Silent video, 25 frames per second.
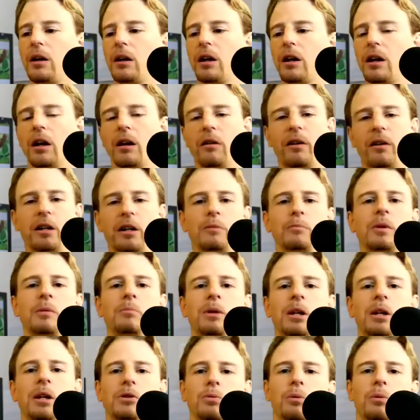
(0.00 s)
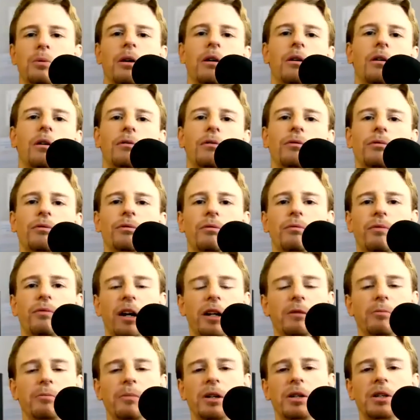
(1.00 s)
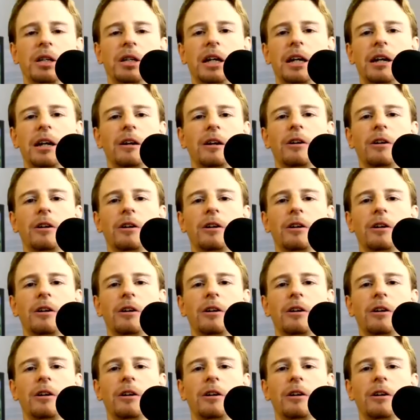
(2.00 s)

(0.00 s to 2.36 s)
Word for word: uh, vitamin B12, vitamin D,